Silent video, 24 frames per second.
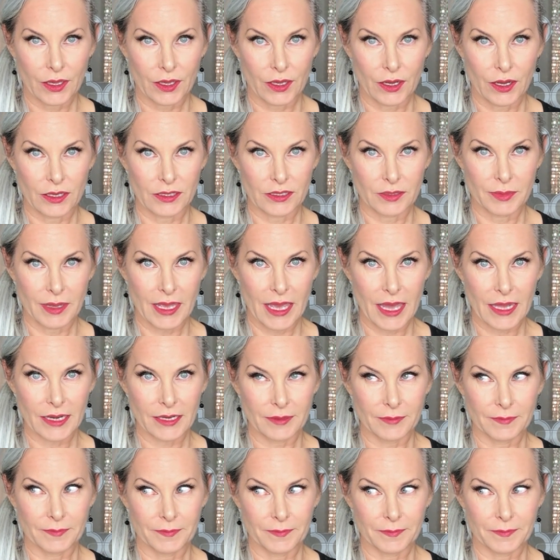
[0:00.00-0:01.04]
gone to bed
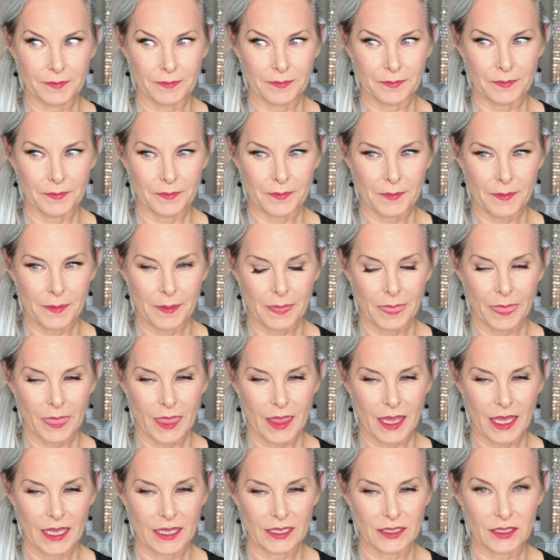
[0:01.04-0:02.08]

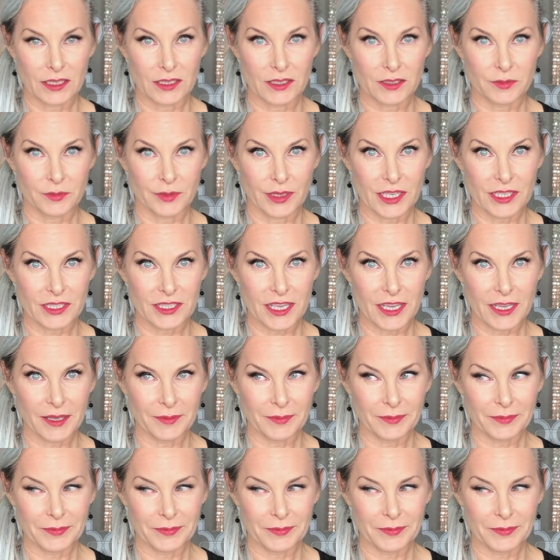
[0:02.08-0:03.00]
and done some kissing